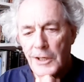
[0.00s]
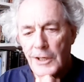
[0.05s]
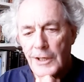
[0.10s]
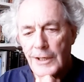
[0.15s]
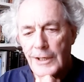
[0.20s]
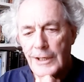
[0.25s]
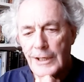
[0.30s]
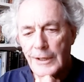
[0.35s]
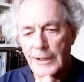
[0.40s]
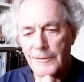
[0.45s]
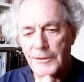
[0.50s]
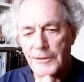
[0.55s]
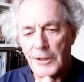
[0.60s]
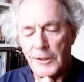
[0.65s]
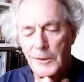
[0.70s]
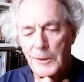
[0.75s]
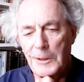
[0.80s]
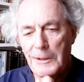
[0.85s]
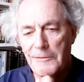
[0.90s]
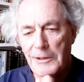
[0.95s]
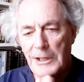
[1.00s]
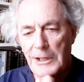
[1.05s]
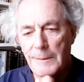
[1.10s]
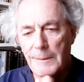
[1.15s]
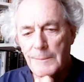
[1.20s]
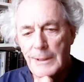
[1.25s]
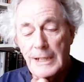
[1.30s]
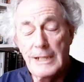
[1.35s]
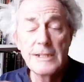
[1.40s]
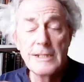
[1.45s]
you know, if you, if you
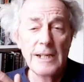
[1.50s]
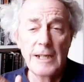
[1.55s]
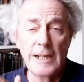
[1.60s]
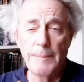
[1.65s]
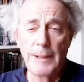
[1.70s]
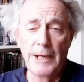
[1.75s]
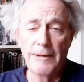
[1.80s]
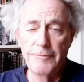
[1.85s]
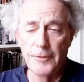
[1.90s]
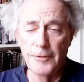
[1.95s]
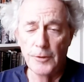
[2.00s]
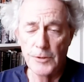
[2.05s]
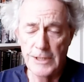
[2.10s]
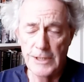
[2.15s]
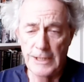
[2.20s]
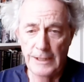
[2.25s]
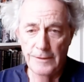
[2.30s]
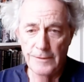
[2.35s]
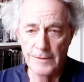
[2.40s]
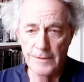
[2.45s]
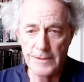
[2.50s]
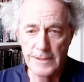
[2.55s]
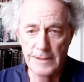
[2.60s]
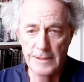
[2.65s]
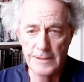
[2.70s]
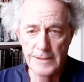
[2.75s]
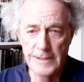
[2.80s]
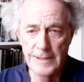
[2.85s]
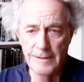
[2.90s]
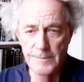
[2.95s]
come out, he's only about 14 or so.
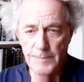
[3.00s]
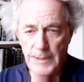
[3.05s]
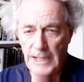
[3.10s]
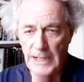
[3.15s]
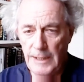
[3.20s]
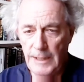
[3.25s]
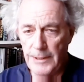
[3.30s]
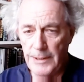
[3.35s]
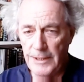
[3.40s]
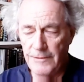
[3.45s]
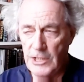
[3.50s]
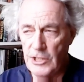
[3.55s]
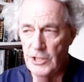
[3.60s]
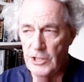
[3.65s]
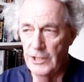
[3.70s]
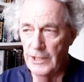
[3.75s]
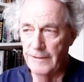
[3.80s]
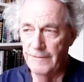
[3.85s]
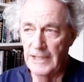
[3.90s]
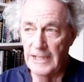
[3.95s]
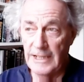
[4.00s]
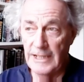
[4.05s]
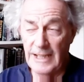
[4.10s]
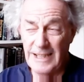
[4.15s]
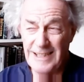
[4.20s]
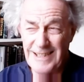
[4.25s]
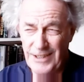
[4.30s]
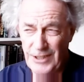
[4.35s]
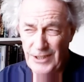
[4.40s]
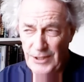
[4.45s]
So I was making a bit of a joke of it. And I
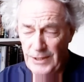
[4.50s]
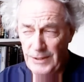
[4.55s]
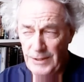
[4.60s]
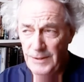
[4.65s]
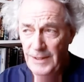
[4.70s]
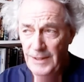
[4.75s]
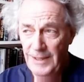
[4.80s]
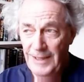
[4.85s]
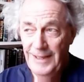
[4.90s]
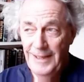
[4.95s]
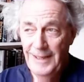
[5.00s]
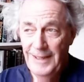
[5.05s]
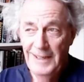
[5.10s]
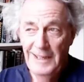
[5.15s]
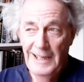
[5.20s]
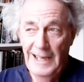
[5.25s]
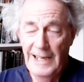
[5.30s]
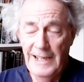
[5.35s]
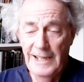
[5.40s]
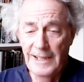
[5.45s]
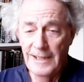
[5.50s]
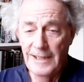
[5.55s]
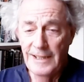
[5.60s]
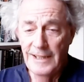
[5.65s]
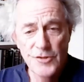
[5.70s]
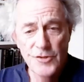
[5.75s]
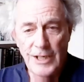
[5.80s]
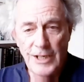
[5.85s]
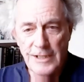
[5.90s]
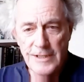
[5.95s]
said, you know, any of this
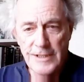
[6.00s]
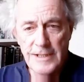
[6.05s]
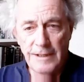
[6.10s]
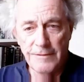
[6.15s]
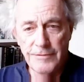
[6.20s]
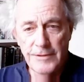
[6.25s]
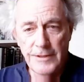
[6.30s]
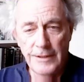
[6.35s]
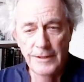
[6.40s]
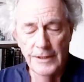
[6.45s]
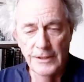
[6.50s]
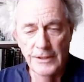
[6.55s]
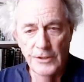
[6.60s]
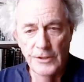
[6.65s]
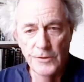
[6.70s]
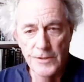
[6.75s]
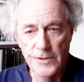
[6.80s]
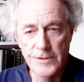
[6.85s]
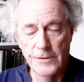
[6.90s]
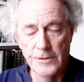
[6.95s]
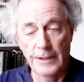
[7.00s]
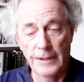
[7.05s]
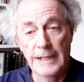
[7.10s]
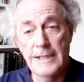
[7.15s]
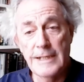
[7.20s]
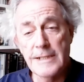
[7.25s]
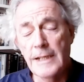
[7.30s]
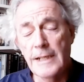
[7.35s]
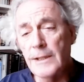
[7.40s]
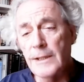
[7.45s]
turn stuff going on in your school? He
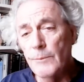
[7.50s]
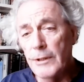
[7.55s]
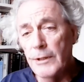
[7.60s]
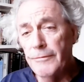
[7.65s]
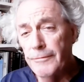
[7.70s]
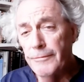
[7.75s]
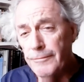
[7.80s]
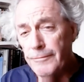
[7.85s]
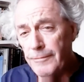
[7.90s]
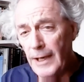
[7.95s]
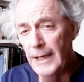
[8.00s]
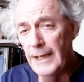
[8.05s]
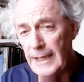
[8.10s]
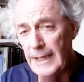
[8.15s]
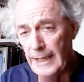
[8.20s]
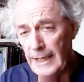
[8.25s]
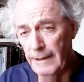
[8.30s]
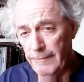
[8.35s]
said there were five,